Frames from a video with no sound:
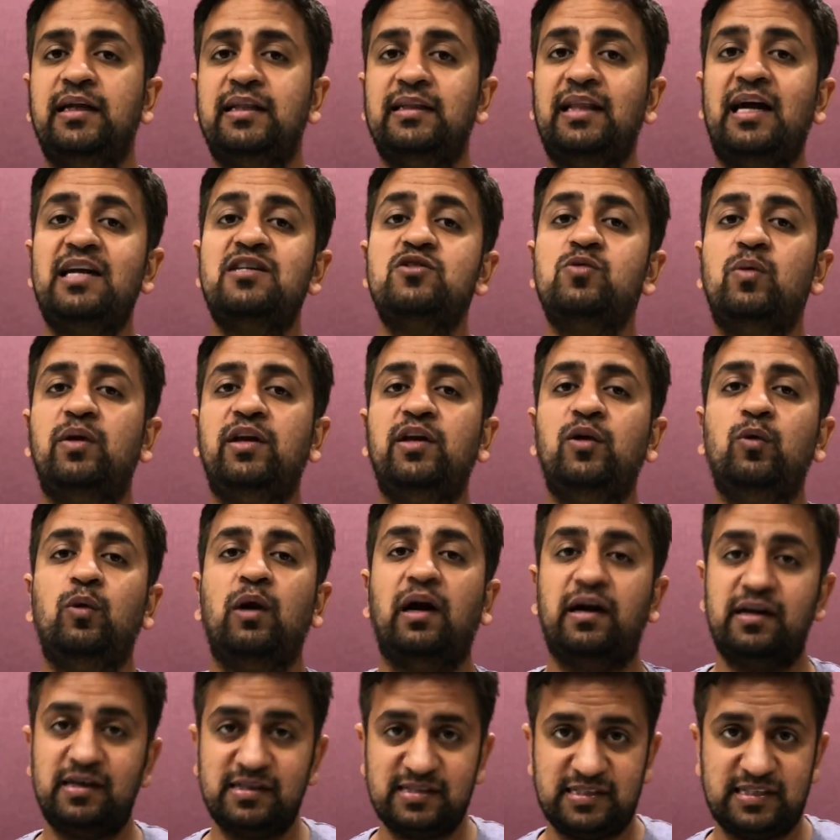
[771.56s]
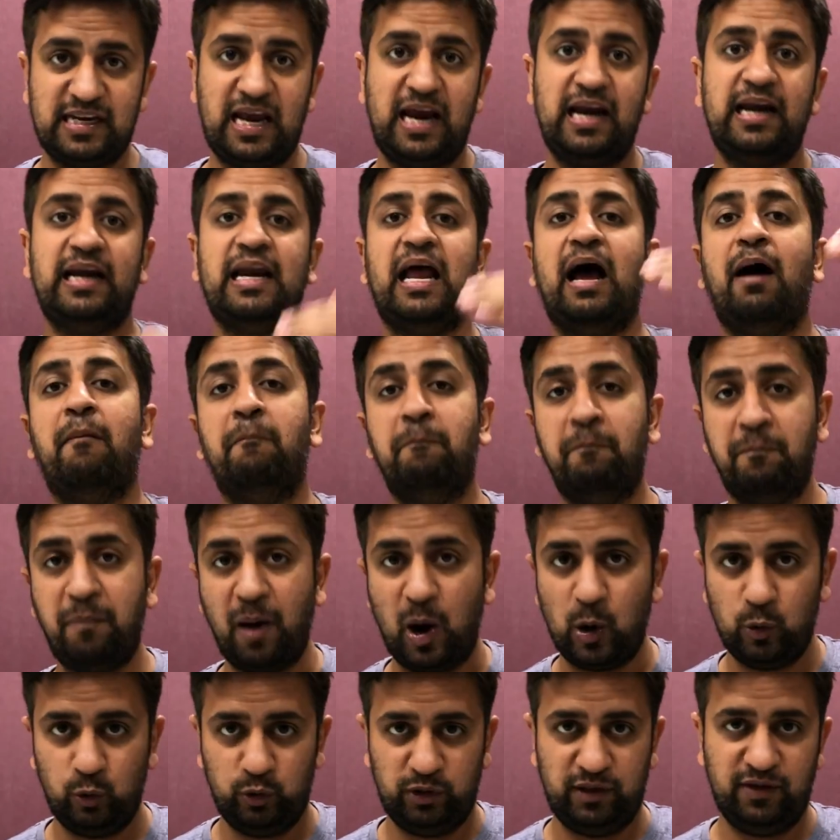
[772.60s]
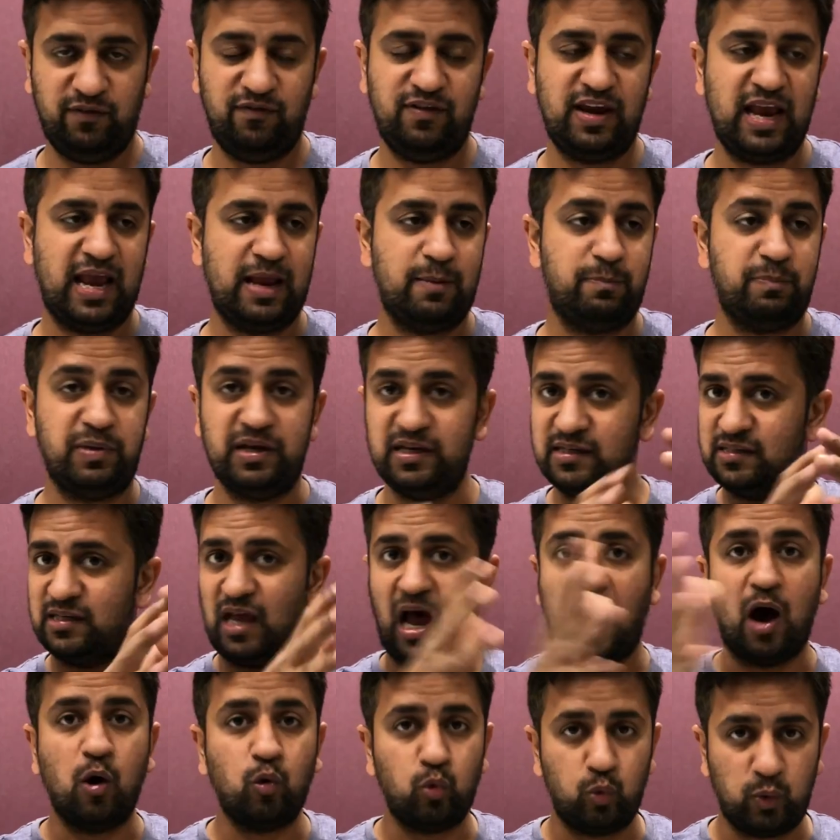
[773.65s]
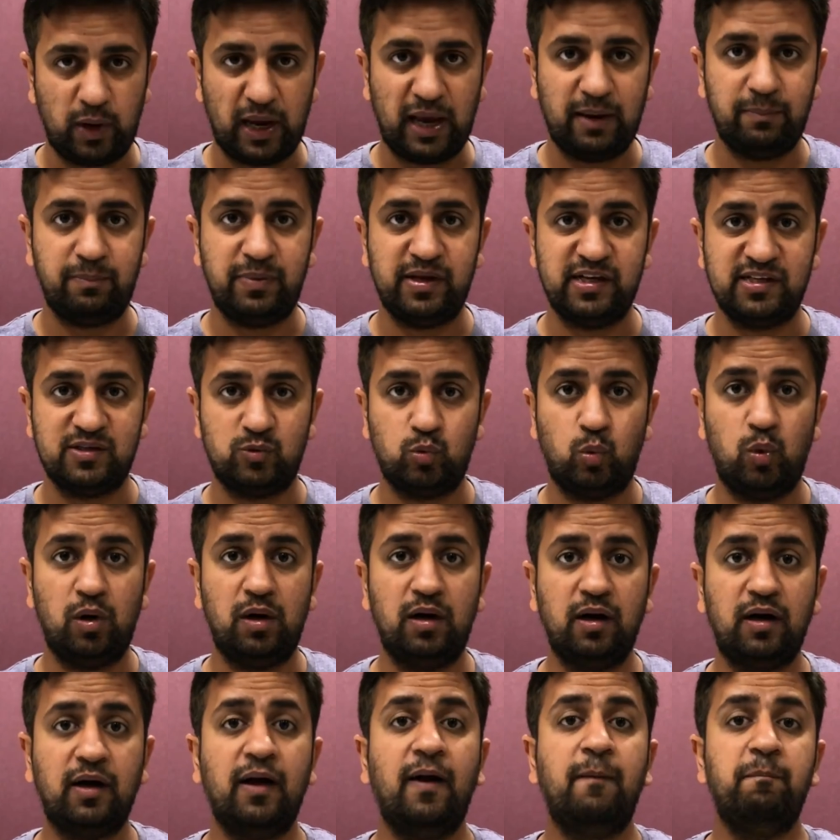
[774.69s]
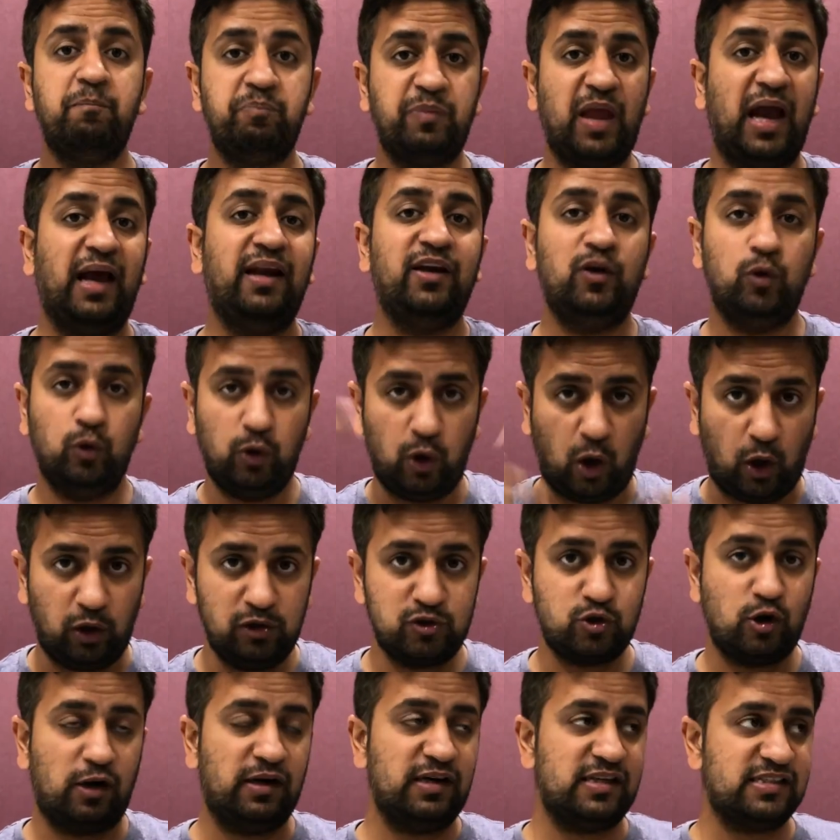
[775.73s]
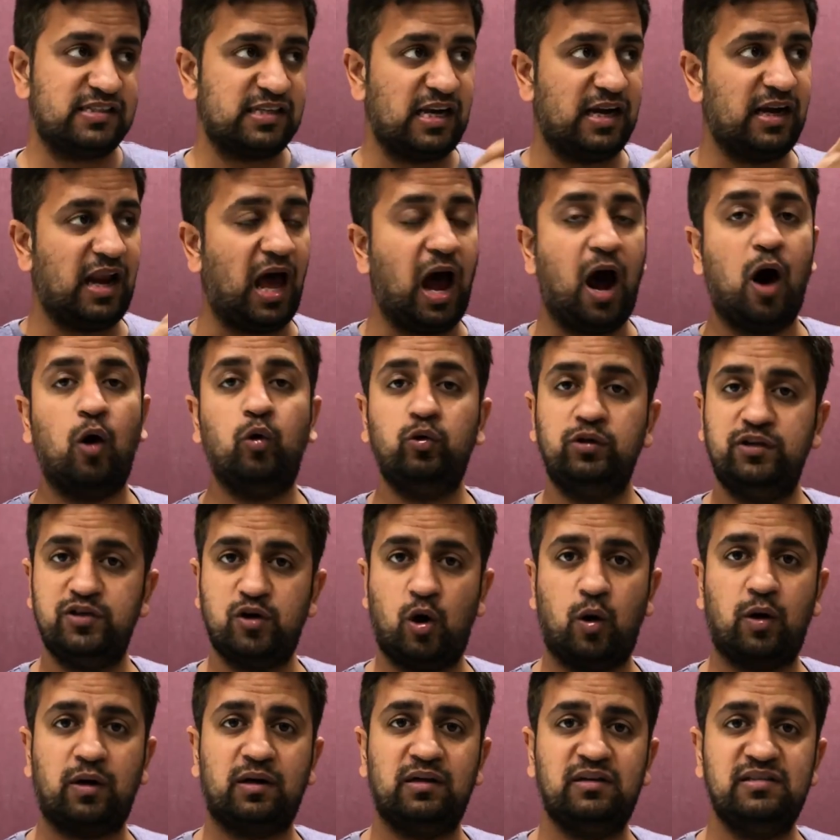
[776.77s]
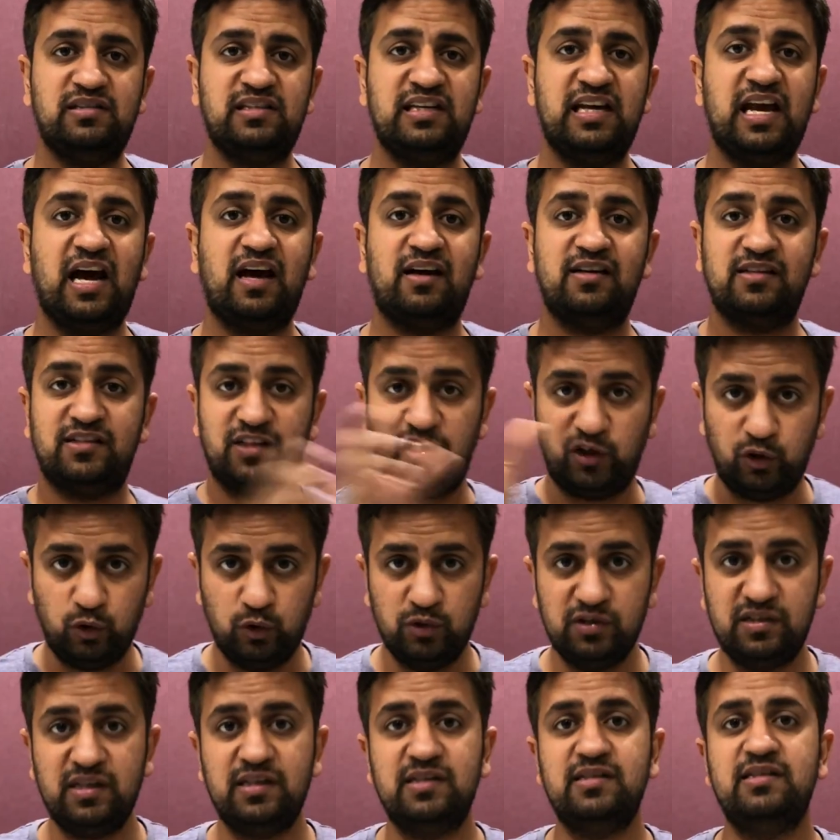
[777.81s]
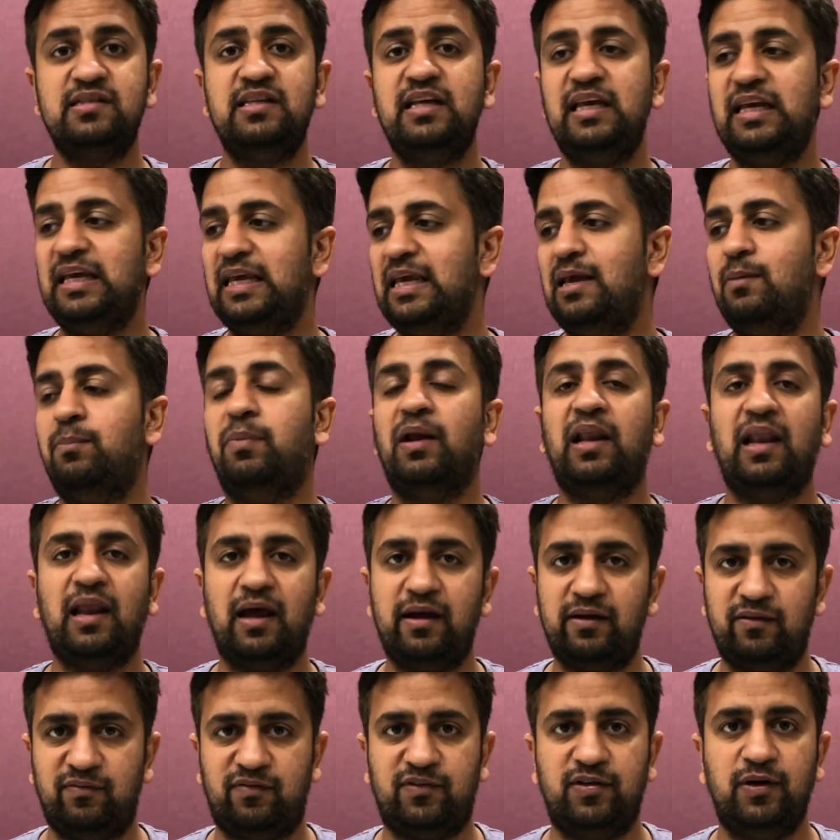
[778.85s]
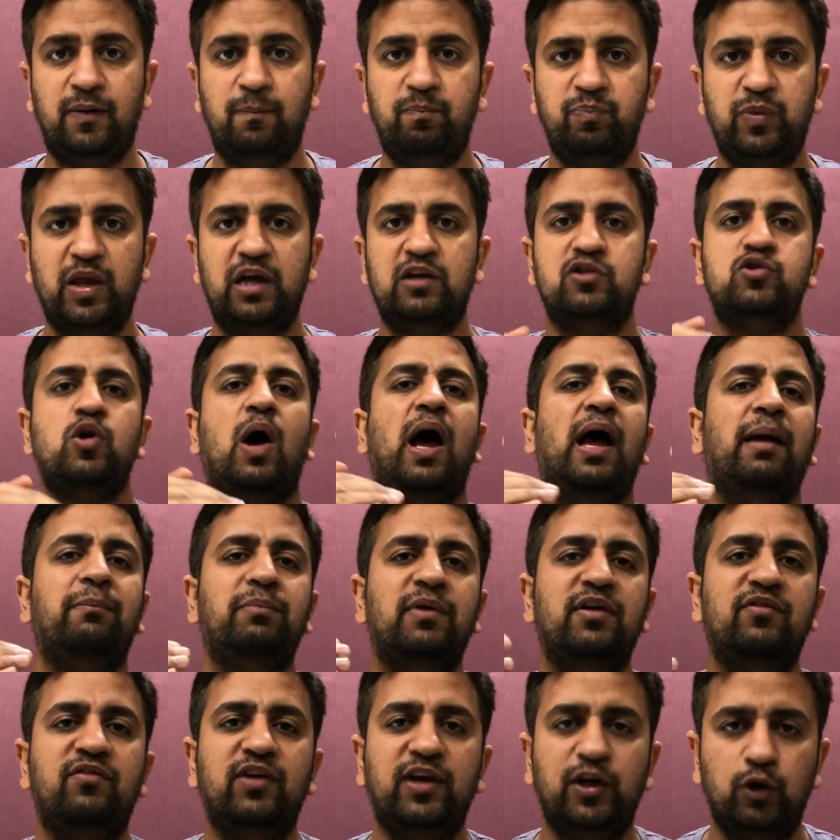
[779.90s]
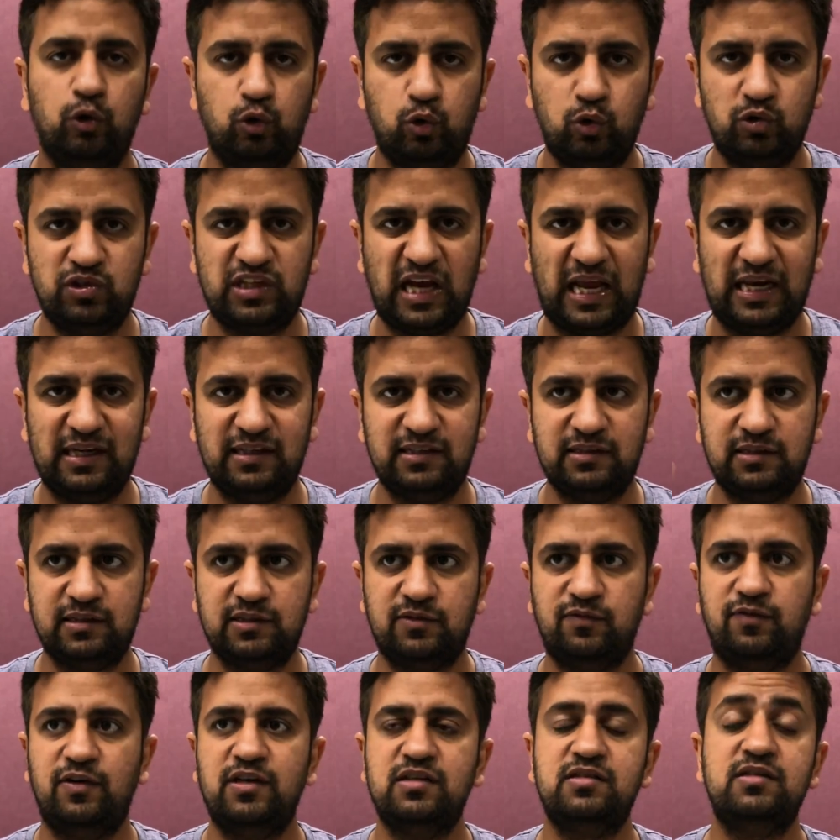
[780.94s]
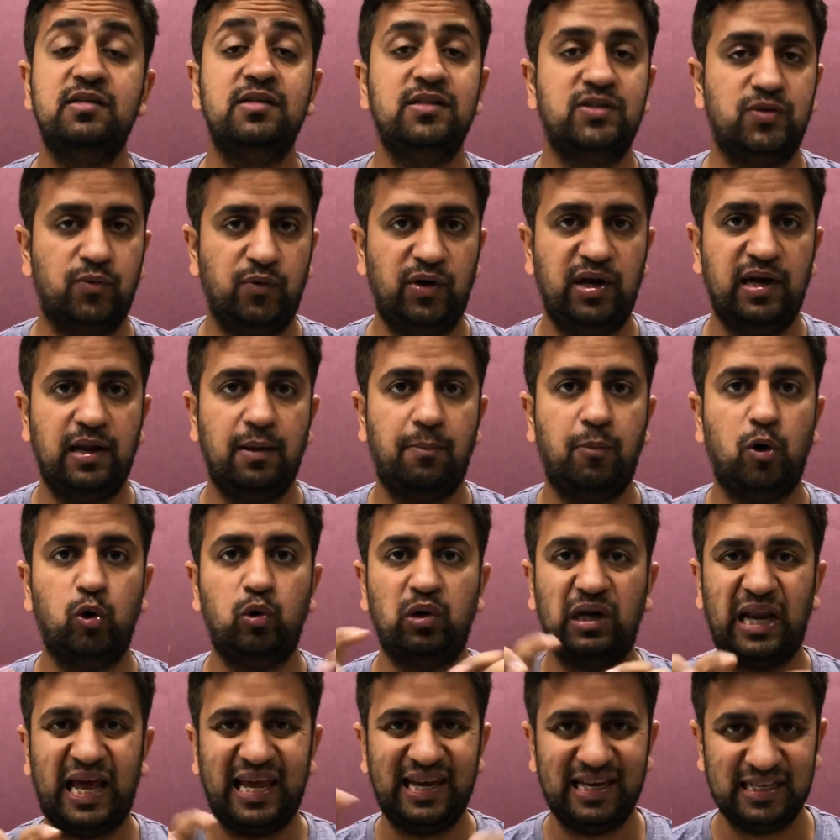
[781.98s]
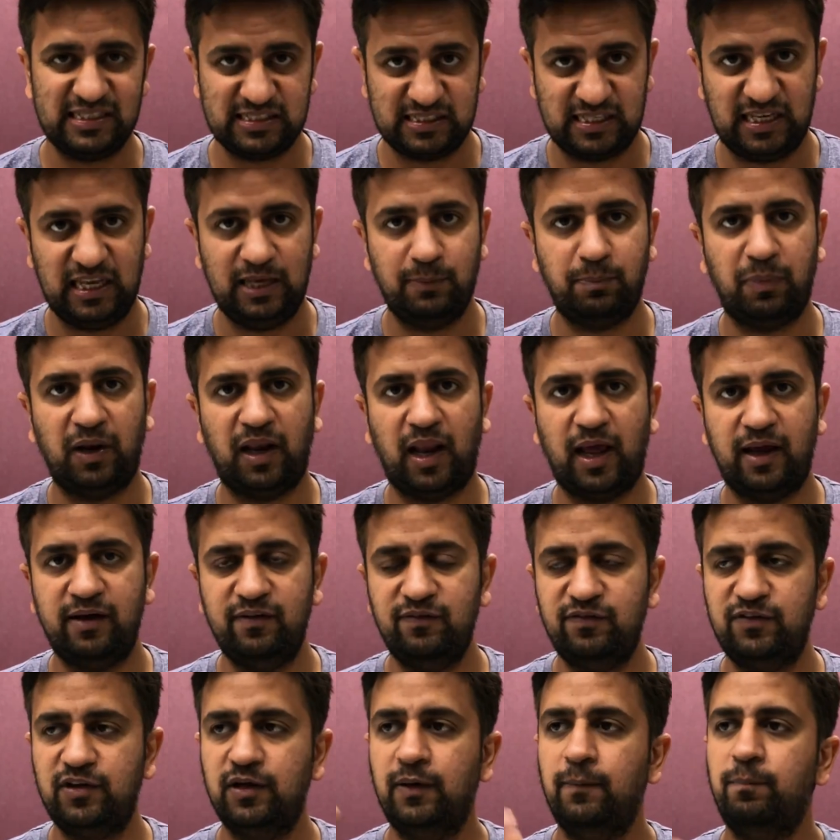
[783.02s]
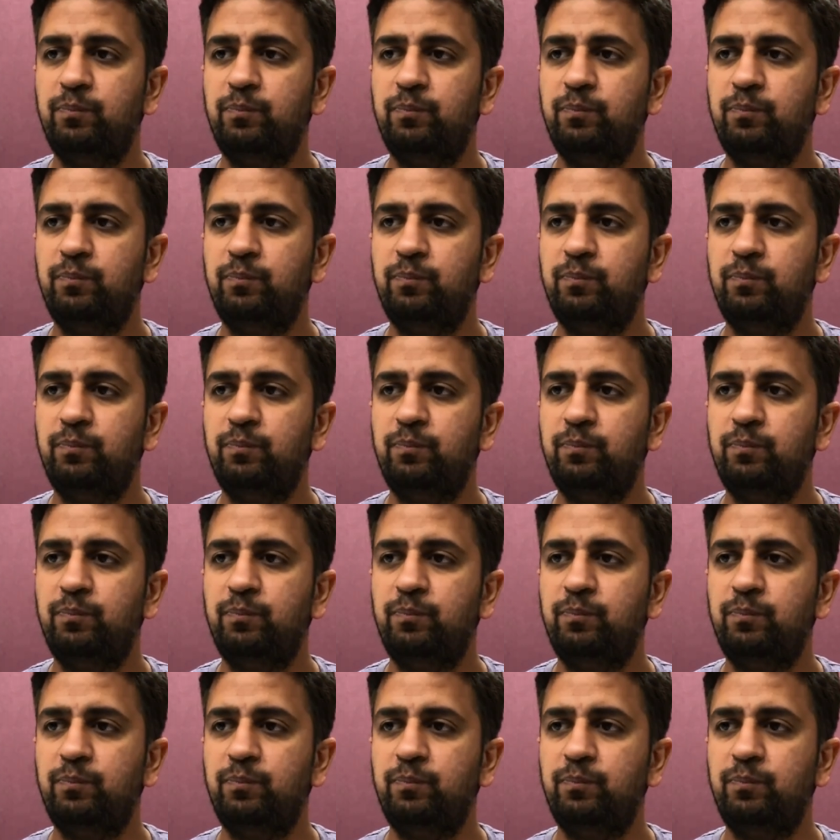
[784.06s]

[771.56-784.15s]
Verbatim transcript: that's when you will understand about the VIPs, how VIPs work, and you'll also understand how the Oracle CRS uses the Keep Alive. So I'm giving you two challenges. First is read about Linux Keep Alive.